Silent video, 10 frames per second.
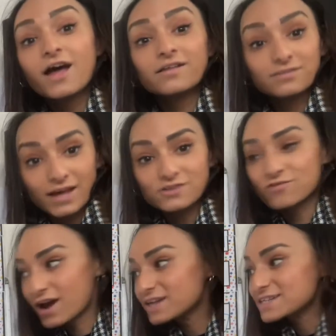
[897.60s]
That's
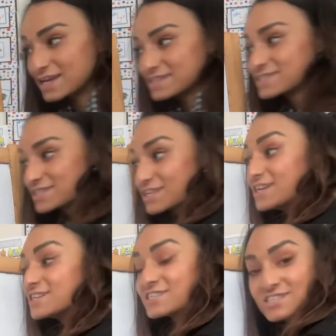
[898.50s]
right. It's the
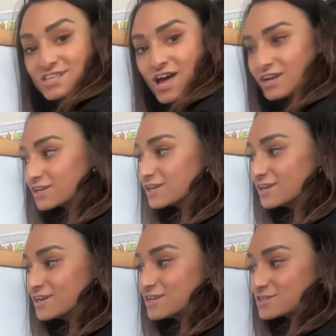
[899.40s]
sun.
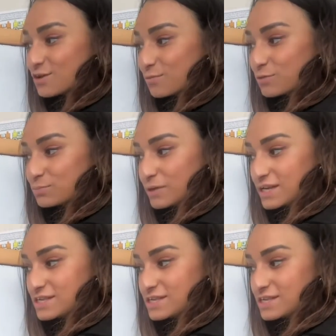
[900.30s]
So it would be